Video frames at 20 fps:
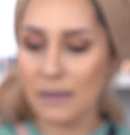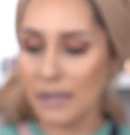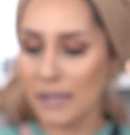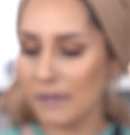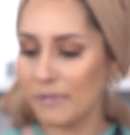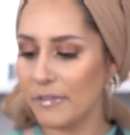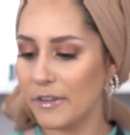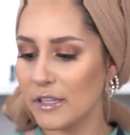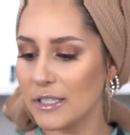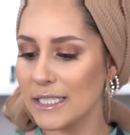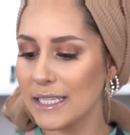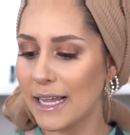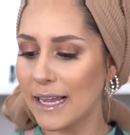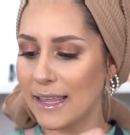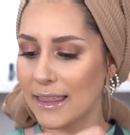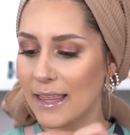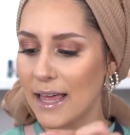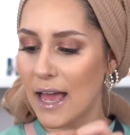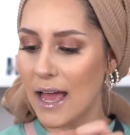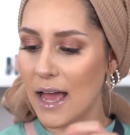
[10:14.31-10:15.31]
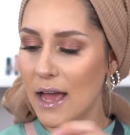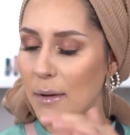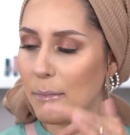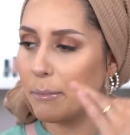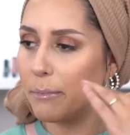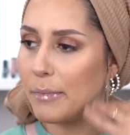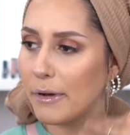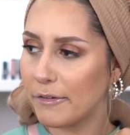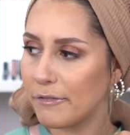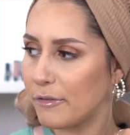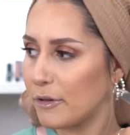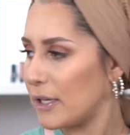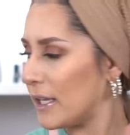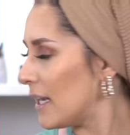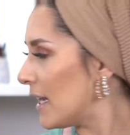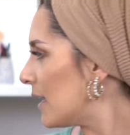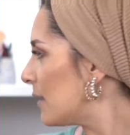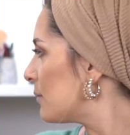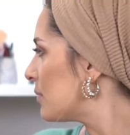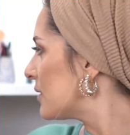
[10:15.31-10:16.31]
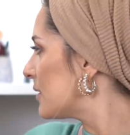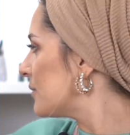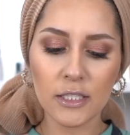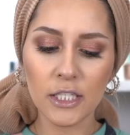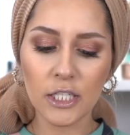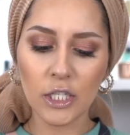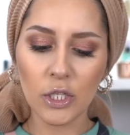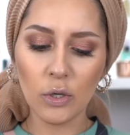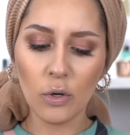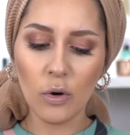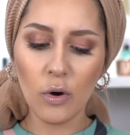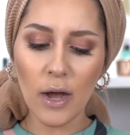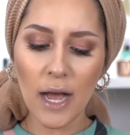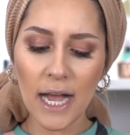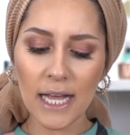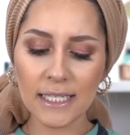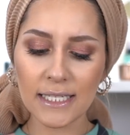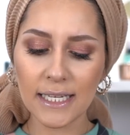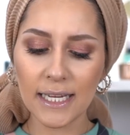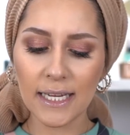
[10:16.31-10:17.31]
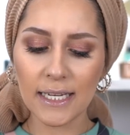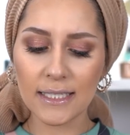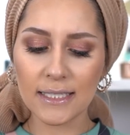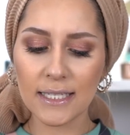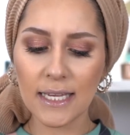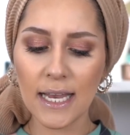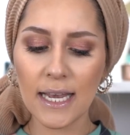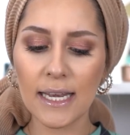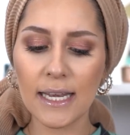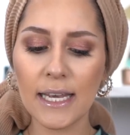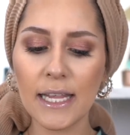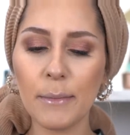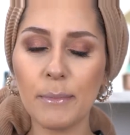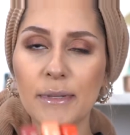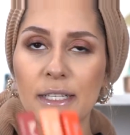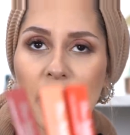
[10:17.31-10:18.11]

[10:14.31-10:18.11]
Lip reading: It feels like that, but for your lips. Dior Addict Lip